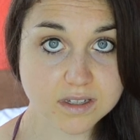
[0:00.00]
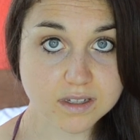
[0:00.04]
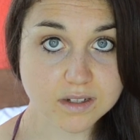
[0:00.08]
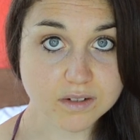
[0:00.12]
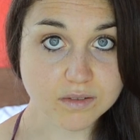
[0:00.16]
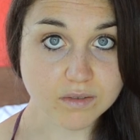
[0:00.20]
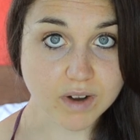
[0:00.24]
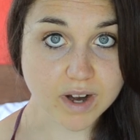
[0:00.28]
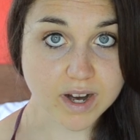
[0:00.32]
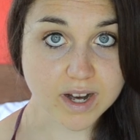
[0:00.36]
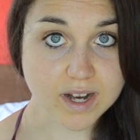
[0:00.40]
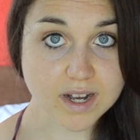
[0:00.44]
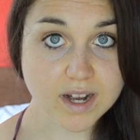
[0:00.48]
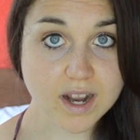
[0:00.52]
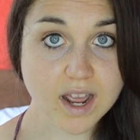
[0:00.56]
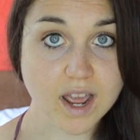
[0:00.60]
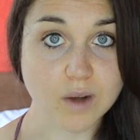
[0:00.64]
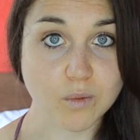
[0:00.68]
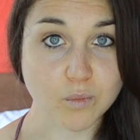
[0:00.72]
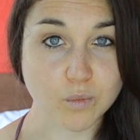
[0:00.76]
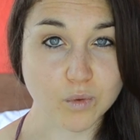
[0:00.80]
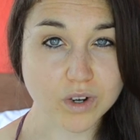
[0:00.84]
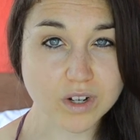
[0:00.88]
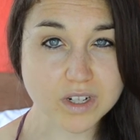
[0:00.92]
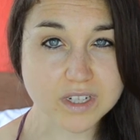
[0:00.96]
right,
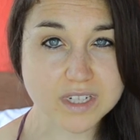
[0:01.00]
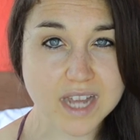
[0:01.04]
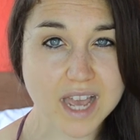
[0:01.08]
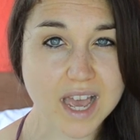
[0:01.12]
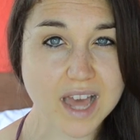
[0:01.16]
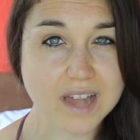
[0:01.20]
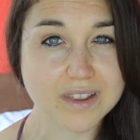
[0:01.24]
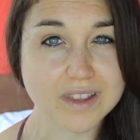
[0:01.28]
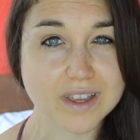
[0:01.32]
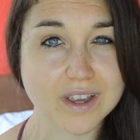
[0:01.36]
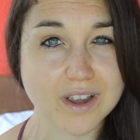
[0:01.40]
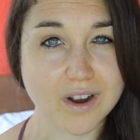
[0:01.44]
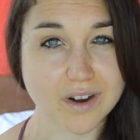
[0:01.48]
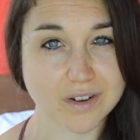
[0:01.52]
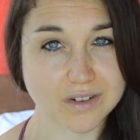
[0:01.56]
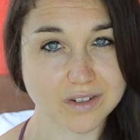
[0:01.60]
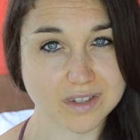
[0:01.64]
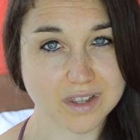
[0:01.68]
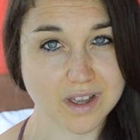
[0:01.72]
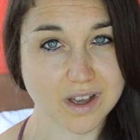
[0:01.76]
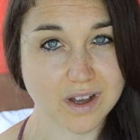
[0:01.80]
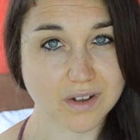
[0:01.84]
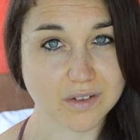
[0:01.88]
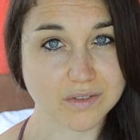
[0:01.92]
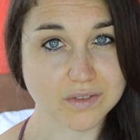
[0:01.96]
and we're telling
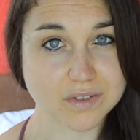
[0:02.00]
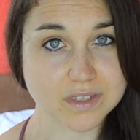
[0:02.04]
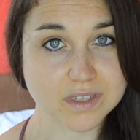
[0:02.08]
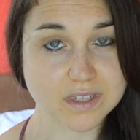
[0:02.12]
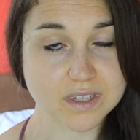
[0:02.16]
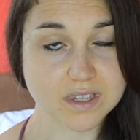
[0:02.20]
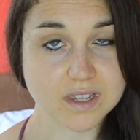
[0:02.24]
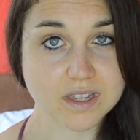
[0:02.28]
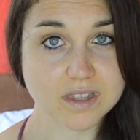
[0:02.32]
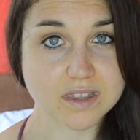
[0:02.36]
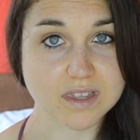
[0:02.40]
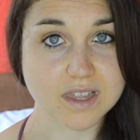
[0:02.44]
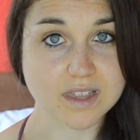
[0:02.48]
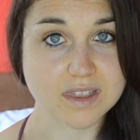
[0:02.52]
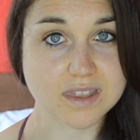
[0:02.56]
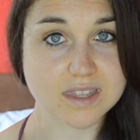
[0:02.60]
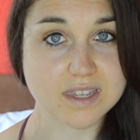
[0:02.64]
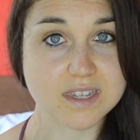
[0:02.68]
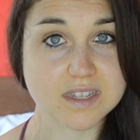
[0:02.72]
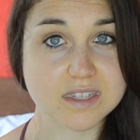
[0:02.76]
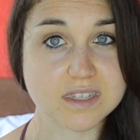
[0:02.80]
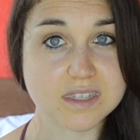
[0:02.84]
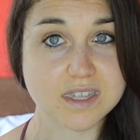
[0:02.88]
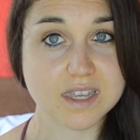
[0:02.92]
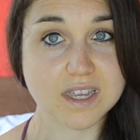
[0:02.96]
ourselves that
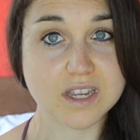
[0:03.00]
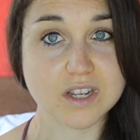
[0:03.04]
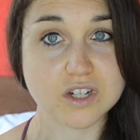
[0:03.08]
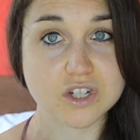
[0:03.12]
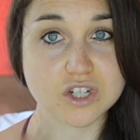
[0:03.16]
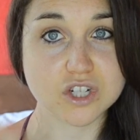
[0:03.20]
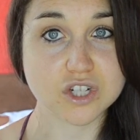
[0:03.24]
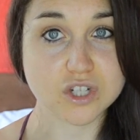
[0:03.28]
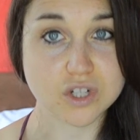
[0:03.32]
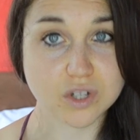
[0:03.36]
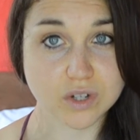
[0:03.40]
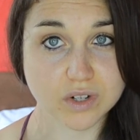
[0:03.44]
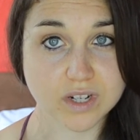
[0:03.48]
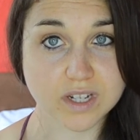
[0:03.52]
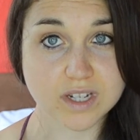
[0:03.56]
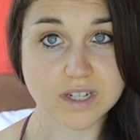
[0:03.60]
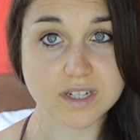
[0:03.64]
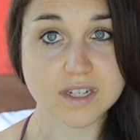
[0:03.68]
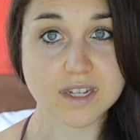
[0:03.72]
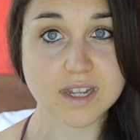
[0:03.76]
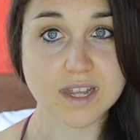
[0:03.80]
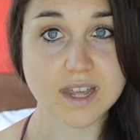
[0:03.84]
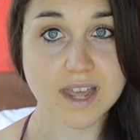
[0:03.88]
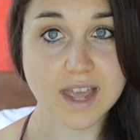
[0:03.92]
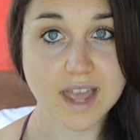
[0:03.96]
these things shouldn't
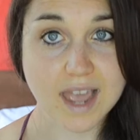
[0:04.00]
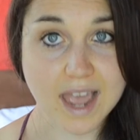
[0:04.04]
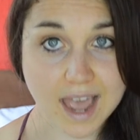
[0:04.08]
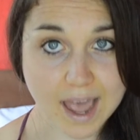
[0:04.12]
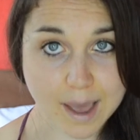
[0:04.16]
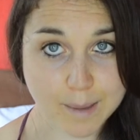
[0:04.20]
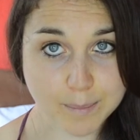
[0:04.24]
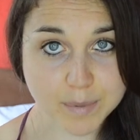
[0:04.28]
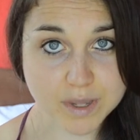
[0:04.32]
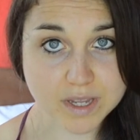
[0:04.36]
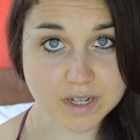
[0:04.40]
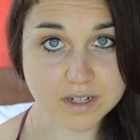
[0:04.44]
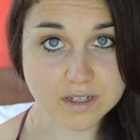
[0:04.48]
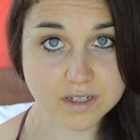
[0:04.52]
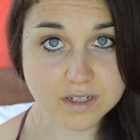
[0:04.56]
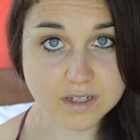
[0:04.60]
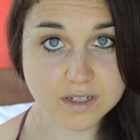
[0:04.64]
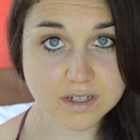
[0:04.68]
happen,